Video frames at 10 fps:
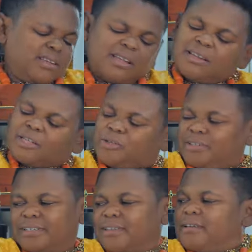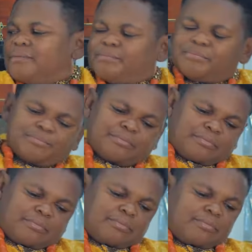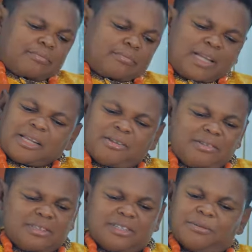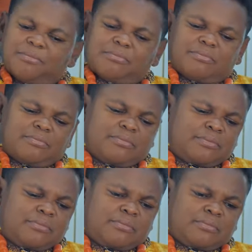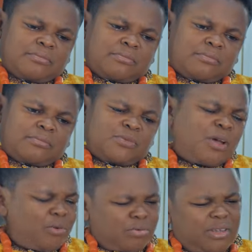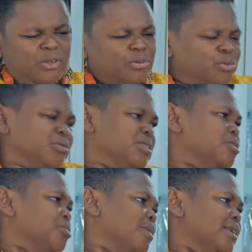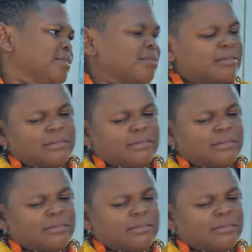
Dad, I don't need them. I don't need them. Why would anybody do this to me?